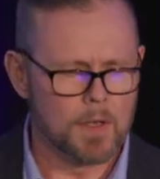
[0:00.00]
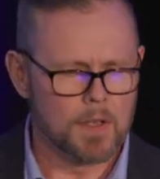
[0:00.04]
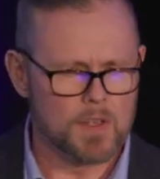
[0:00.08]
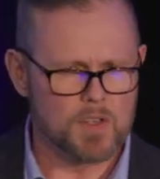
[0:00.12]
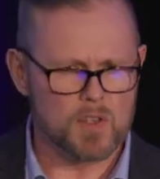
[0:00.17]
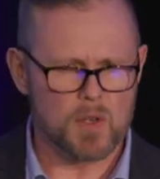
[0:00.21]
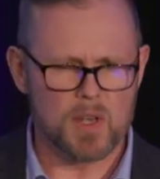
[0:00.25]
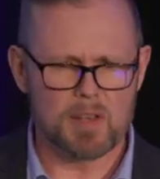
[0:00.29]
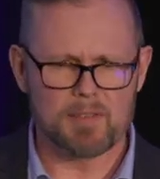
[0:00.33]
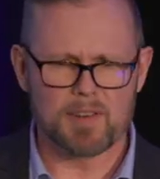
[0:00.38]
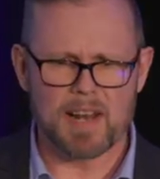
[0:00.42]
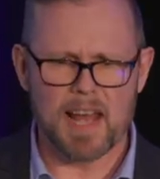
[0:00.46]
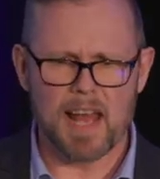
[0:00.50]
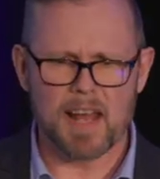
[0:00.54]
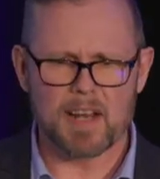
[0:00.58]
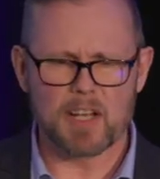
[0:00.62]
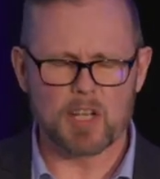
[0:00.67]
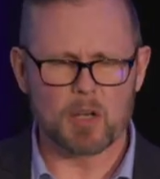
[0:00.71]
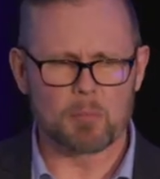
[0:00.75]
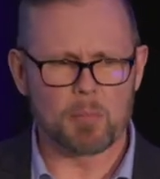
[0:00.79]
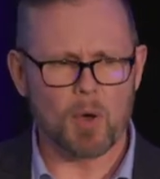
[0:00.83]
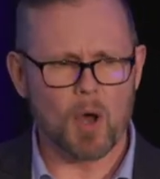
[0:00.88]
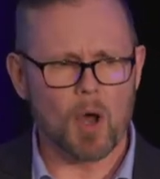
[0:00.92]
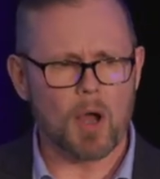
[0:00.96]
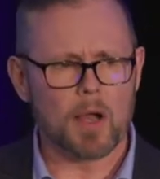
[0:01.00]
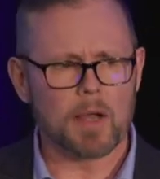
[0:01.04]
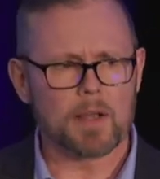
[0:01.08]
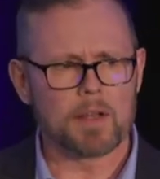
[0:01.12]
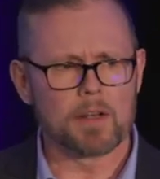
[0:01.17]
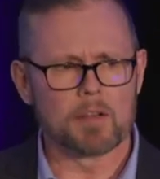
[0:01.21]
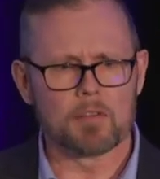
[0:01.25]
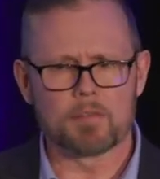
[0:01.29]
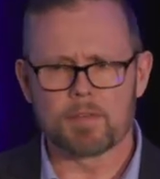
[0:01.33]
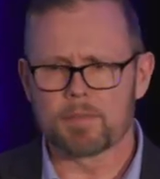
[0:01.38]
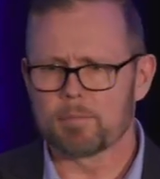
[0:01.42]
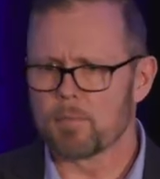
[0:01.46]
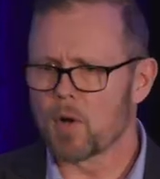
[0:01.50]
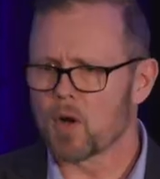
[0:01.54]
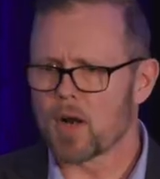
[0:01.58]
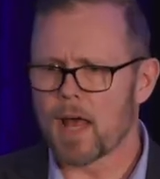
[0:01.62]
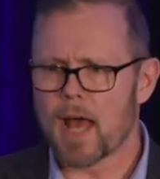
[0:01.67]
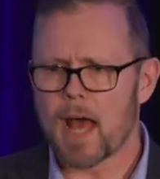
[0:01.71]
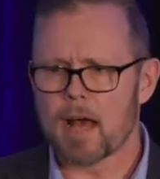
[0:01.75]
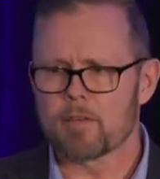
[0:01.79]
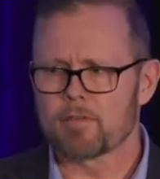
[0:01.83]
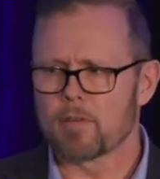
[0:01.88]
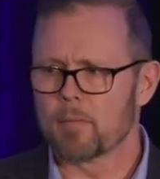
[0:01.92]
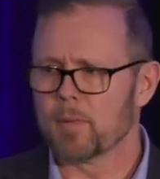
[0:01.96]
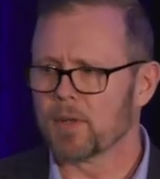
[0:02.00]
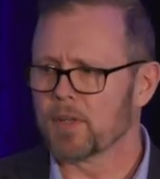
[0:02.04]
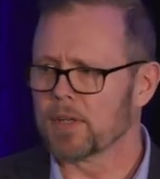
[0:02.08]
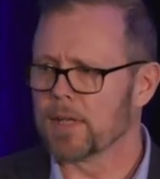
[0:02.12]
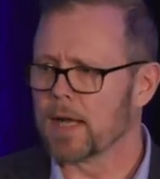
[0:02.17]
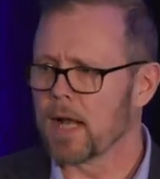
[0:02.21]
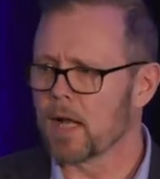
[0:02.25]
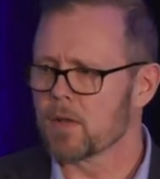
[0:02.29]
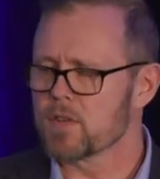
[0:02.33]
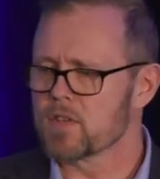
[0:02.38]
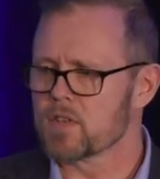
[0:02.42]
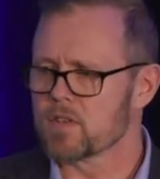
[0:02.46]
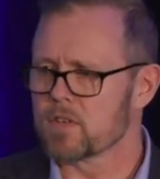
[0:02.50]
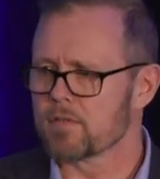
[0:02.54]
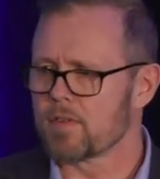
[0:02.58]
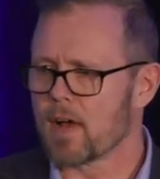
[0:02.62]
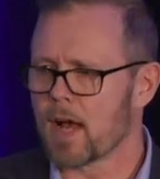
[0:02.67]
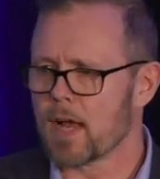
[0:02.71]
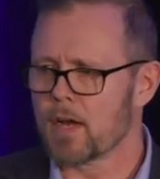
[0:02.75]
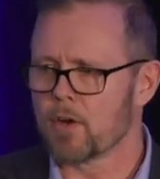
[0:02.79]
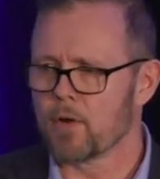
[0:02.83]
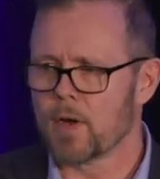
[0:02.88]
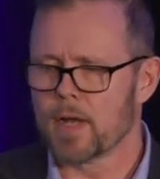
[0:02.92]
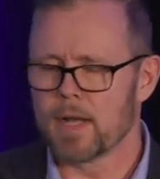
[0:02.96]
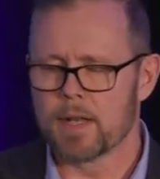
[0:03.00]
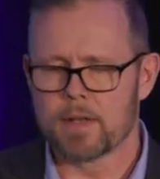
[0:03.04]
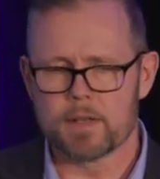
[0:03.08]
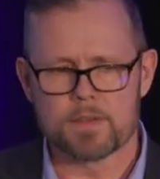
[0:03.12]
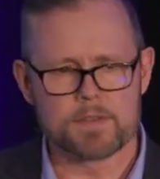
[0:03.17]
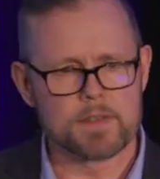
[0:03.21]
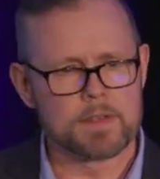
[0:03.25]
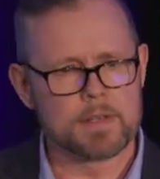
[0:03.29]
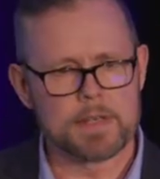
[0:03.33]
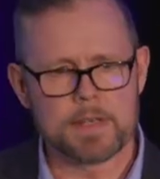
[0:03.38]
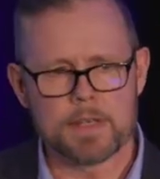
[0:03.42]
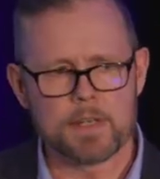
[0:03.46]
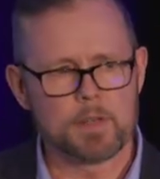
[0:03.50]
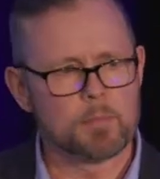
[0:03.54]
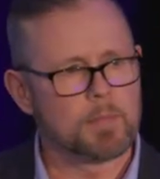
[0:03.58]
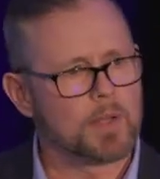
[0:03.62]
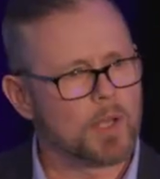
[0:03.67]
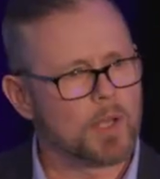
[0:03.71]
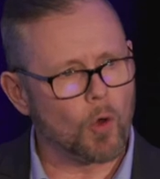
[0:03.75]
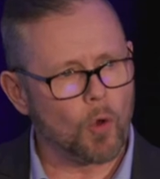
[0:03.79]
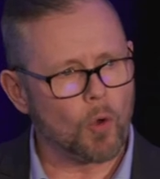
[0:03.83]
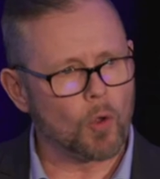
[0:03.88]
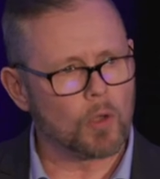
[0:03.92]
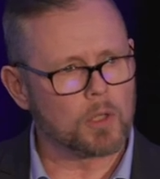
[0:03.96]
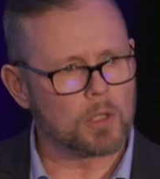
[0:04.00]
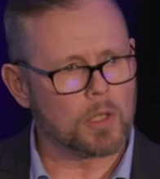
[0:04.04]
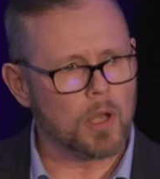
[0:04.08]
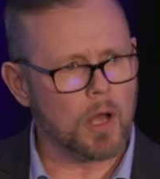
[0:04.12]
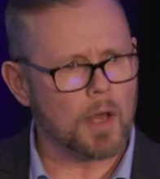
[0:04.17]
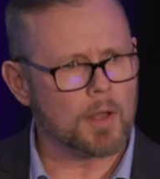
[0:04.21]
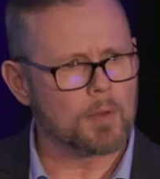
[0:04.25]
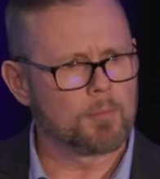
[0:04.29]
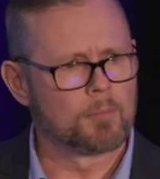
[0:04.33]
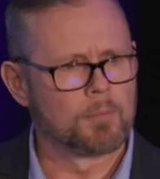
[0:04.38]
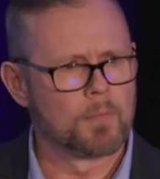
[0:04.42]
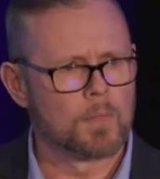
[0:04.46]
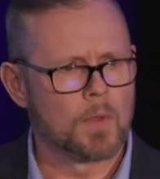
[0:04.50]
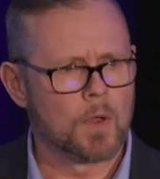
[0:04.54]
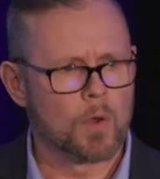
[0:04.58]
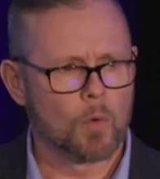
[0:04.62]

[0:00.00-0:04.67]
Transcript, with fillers: So even adding a pocket of about a half a million ounces of high grade, it doesn't need to a whole lot.